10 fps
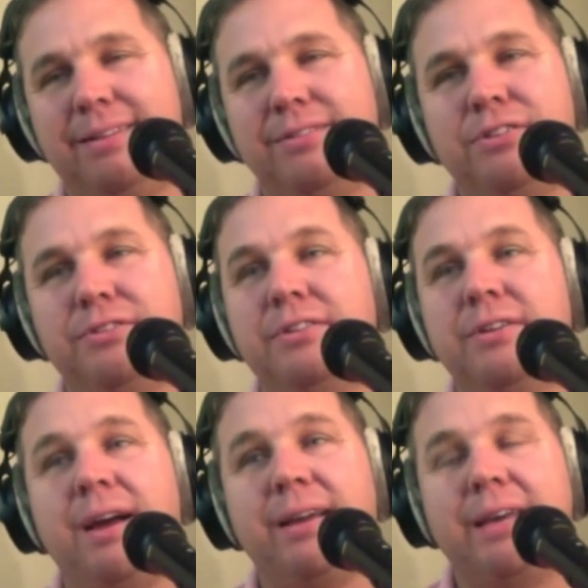they're
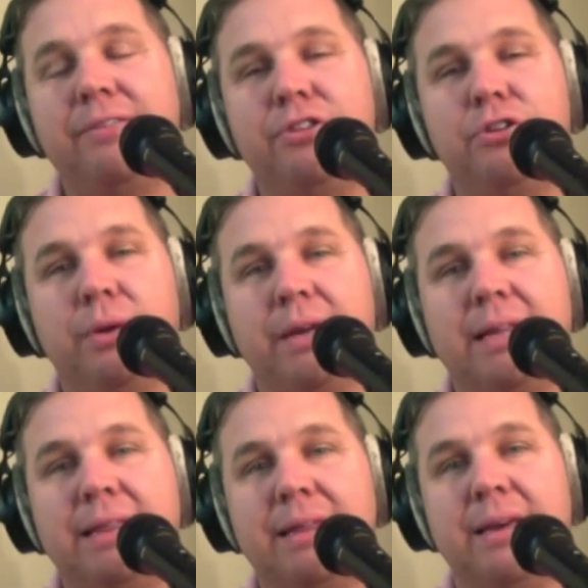not giving you
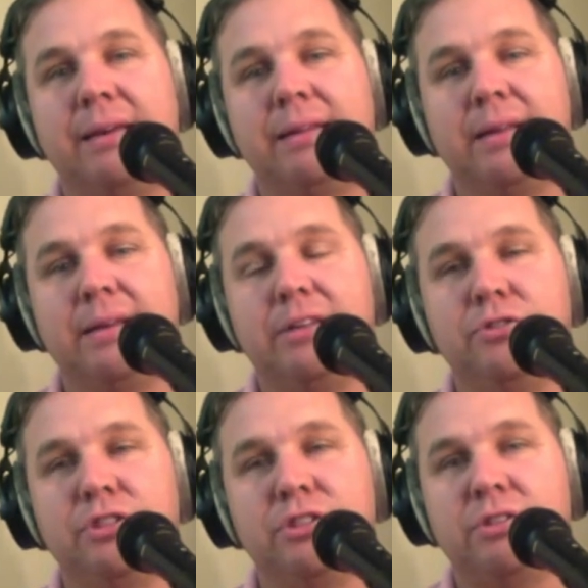anything that you
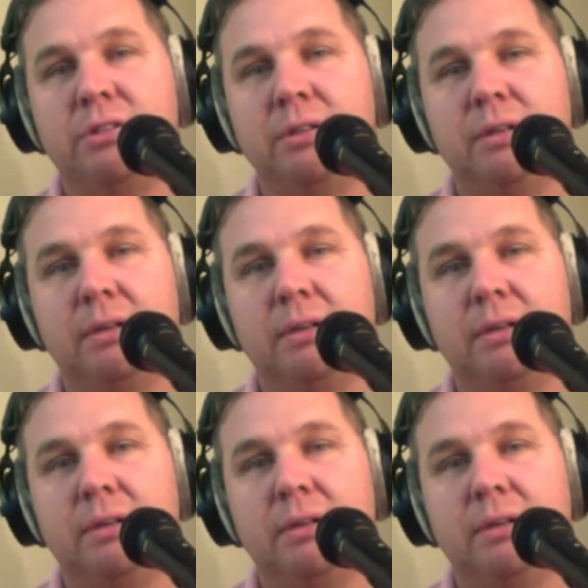just